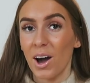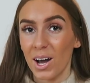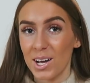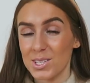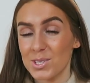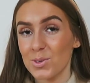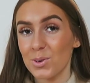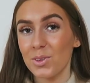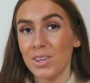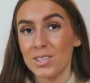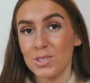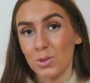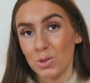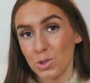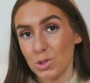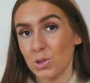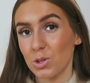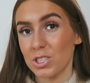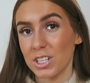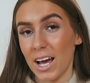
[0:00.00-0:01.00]
I saw this
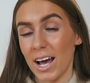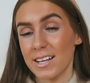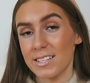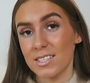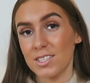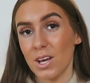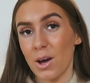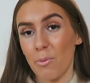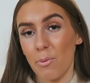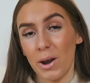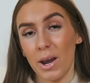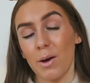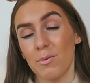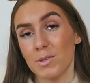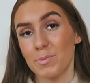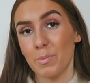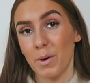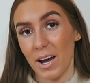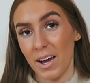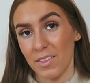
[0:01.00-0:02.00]
on George Asda when I
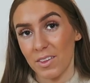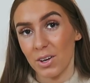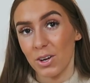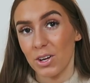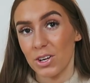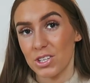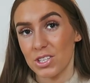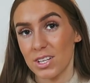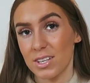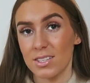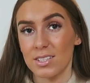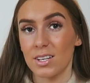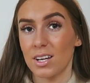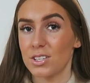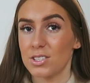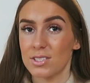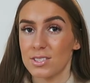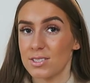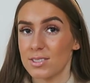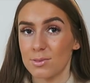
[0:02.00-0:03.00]
was buying the cushions, and
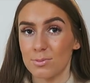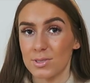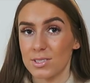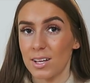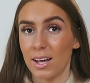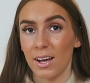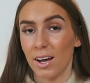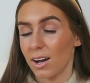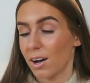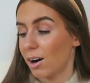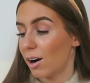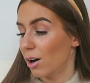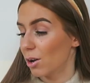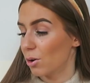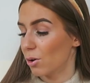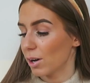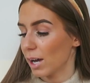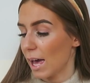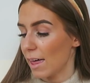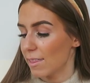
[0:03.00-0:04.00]
I just was like, I
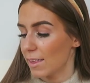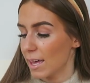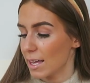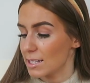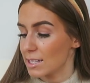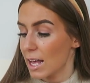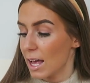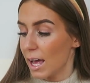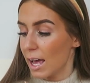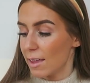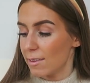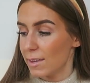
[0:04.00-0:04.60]
can't not get this.